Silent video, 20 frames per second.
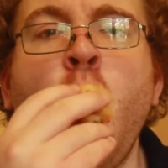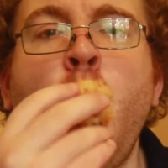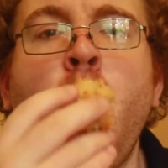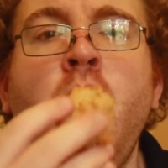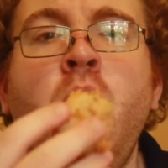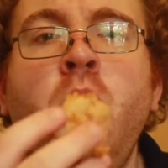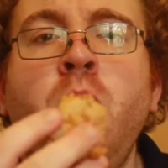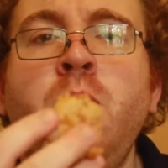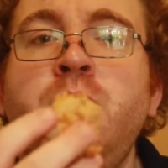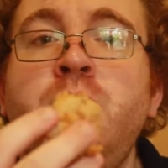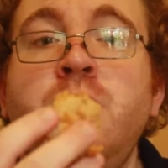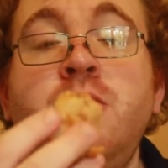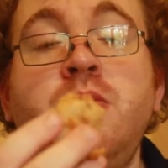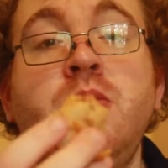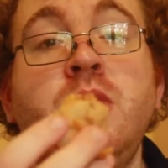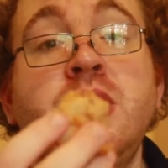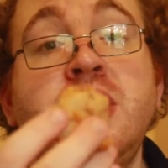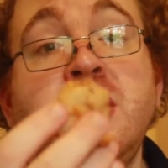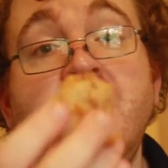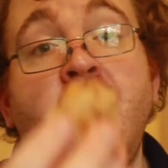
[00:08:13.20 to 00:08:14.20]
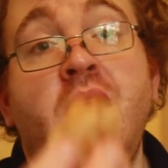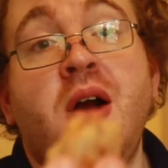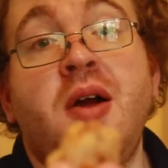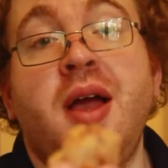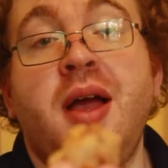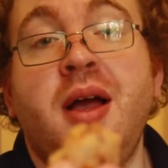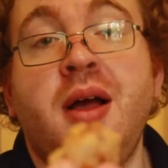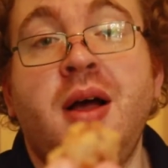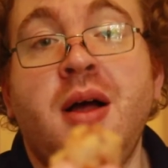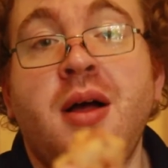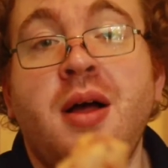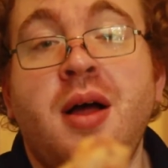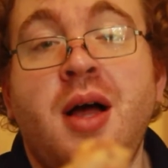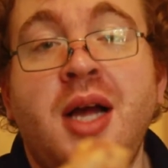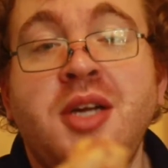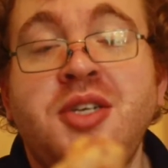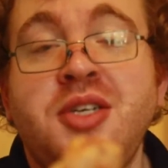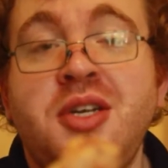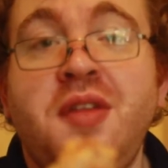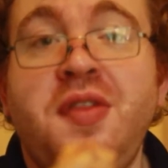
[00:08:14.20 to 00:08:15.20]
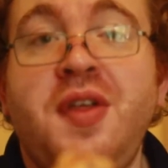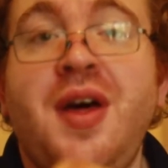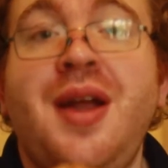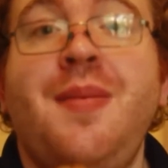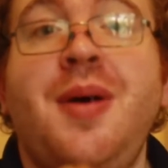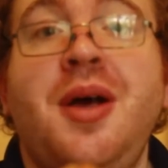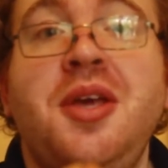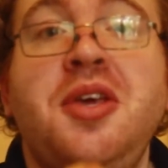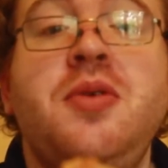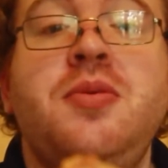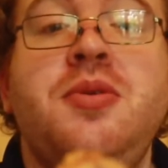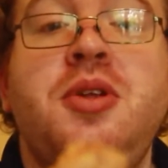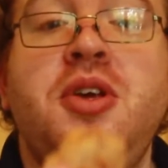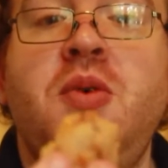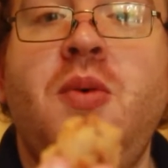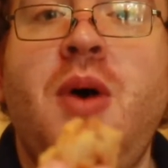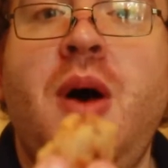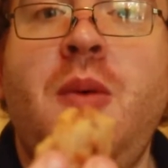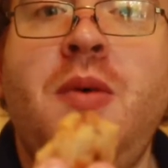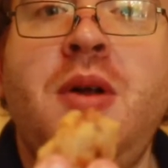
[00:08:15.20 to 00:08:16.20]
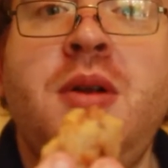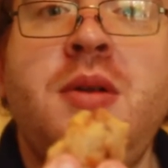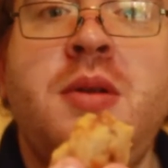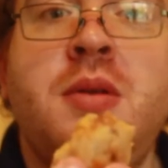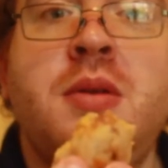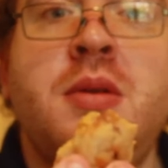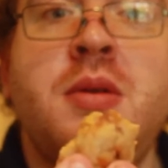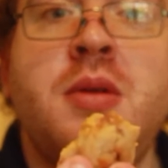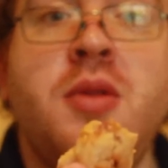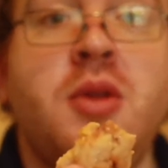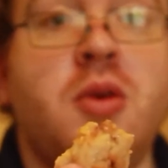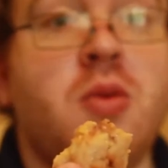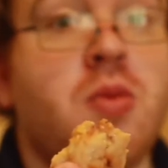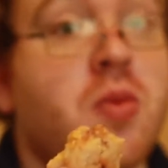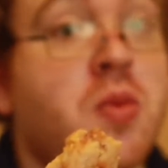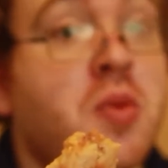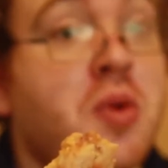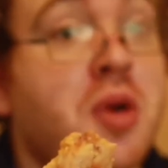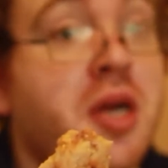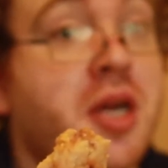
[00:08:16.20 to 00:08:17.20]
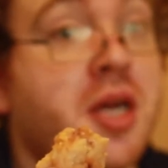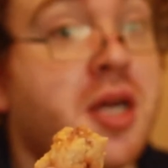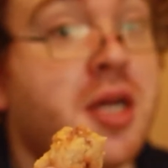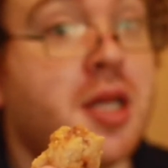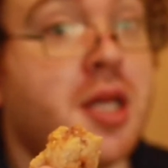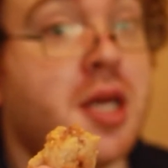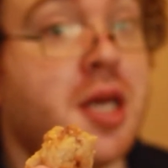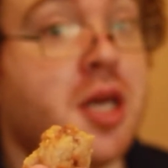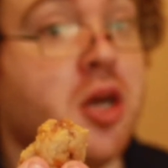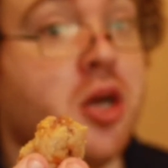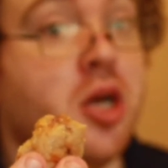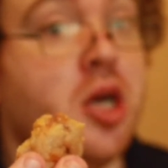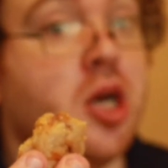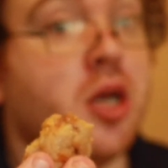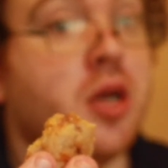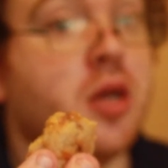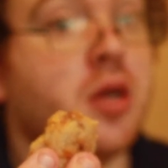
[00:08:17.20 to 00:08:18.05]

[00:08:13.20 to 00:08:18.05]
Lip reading: Oh, sorry. I should have thought about you. Do you want one? They're really good.